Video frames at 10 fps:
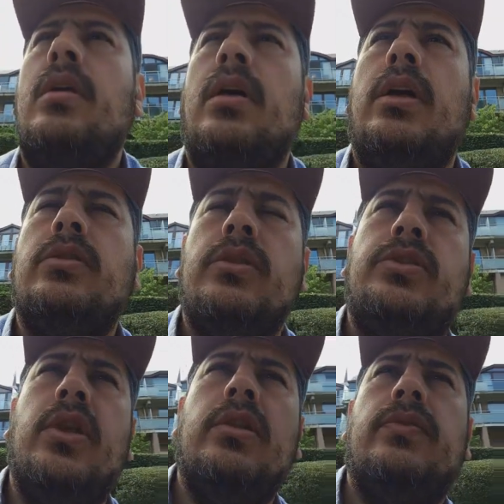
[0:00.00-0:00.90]
As I
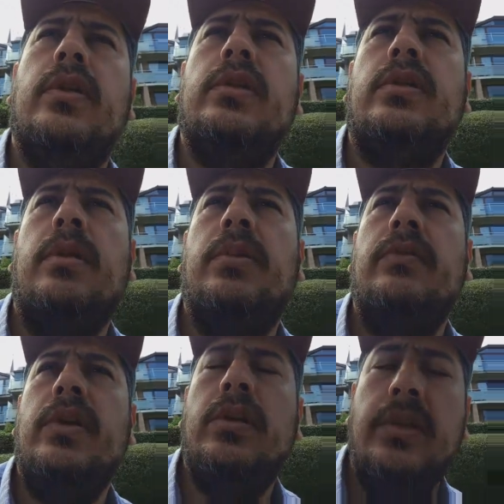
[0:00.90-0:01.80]
said, for example,
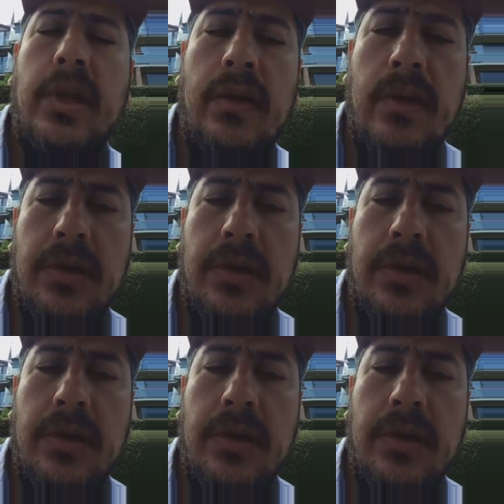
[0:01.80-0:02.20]
we never